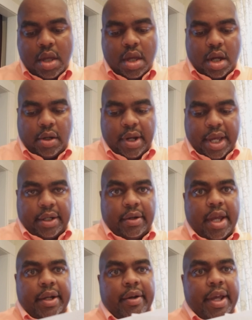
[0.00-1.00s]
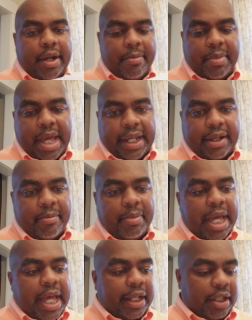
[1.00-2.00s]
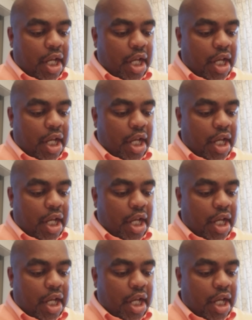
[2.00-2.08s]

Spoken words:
All right, I'm back.